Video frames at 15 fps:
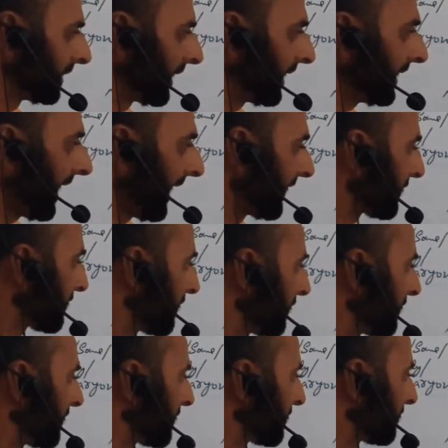in addition
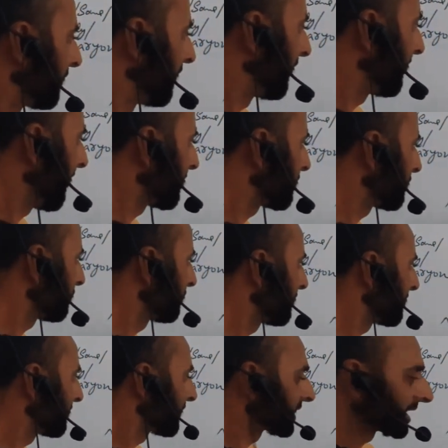to
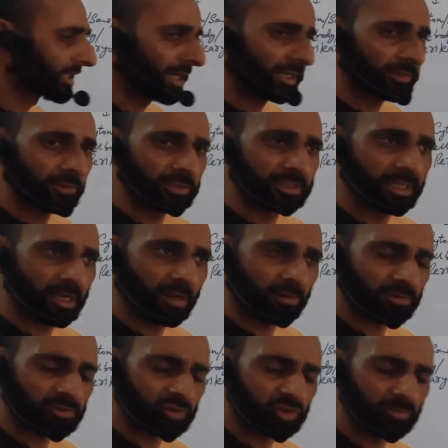these Nissl granules, there
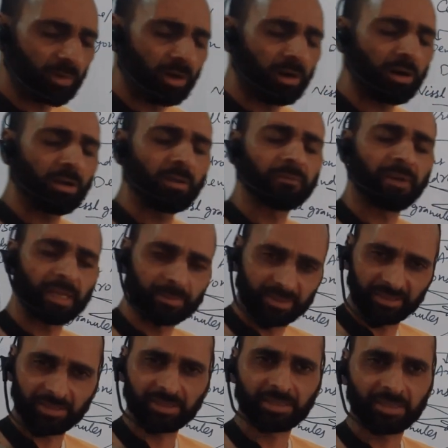are small
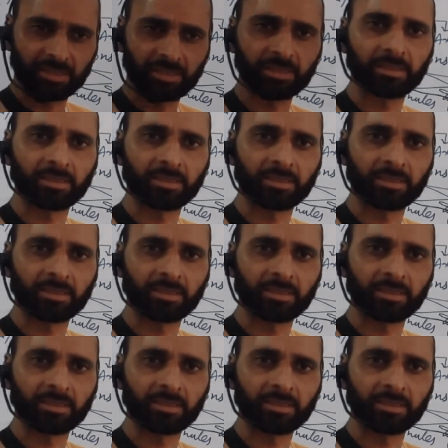fibers.